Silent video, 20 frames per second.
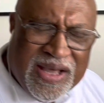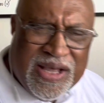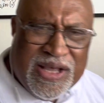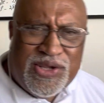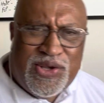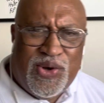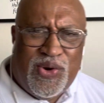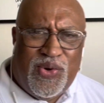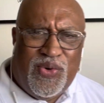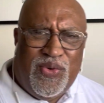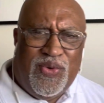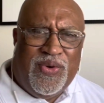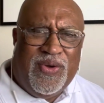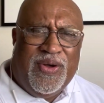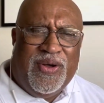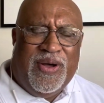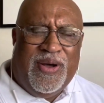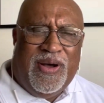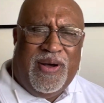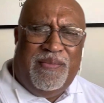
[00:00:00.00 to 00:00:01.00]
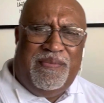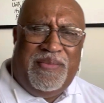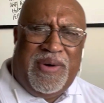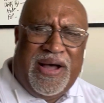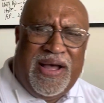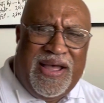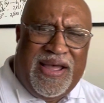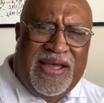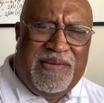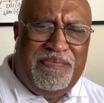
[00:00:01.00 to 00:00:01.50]
So
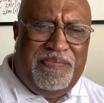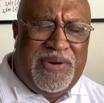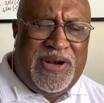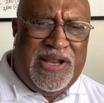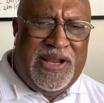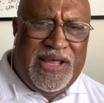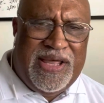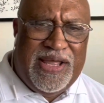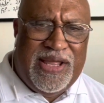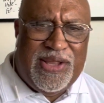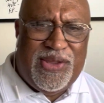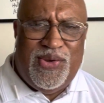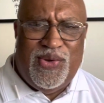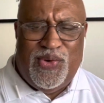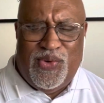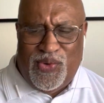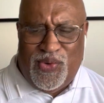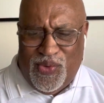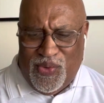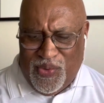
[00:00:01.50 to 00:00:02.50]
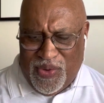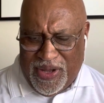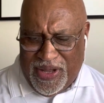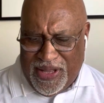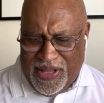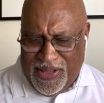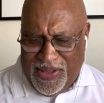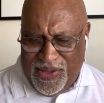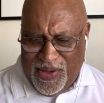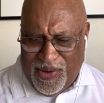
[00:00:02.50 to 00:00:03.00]
my plea to
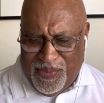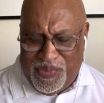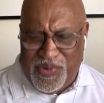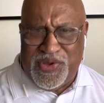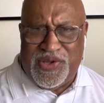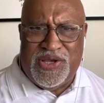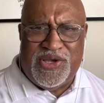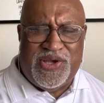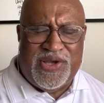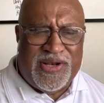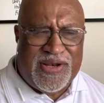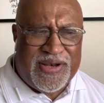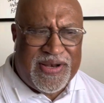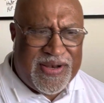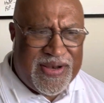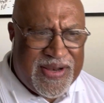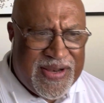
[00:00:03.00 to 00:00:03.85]
the opposition